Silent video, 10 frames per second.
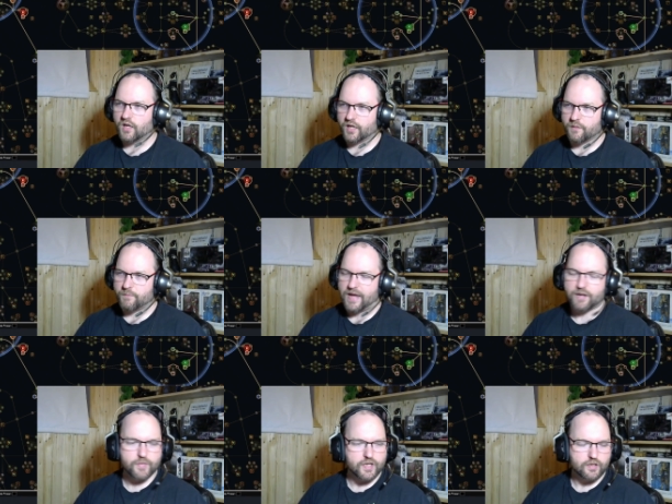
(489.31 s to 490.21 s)
like a
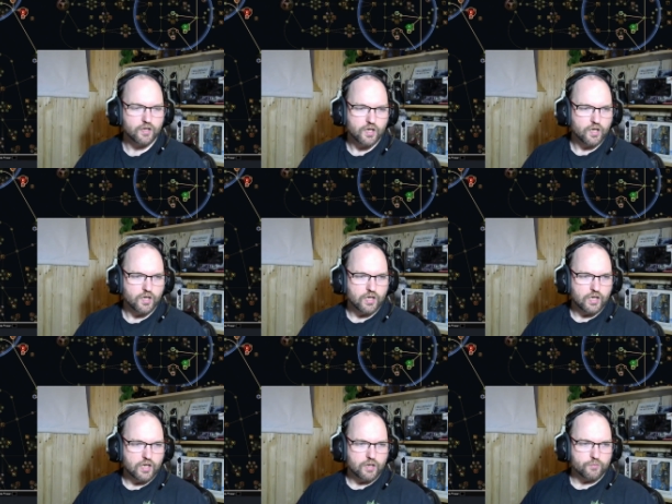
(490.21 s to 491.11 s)
madman.
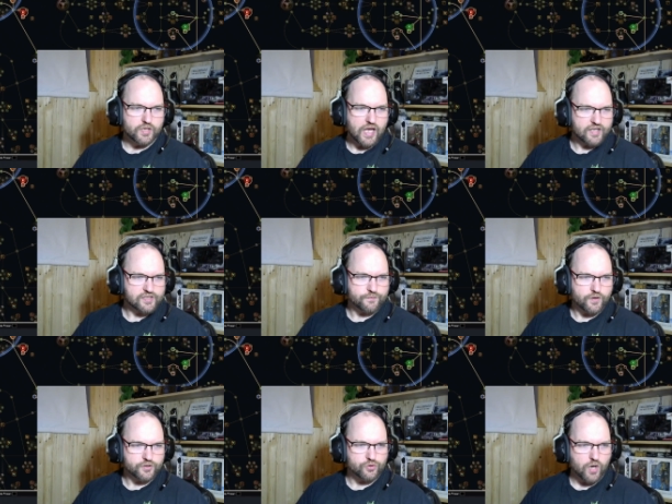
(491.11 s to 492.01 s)
But yeah, it's a
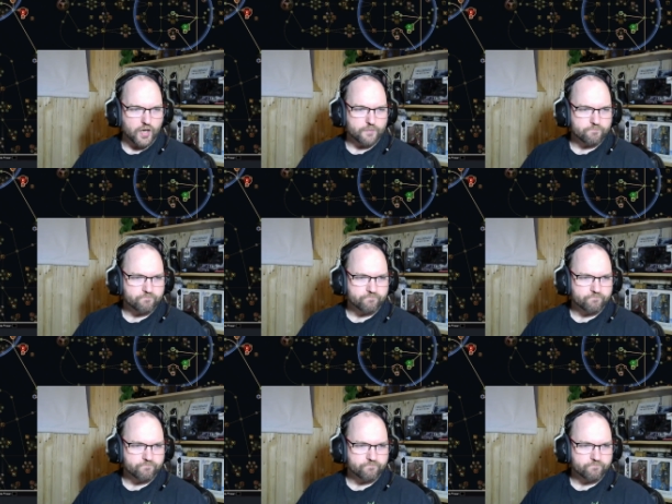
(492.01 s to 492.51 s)
fun try.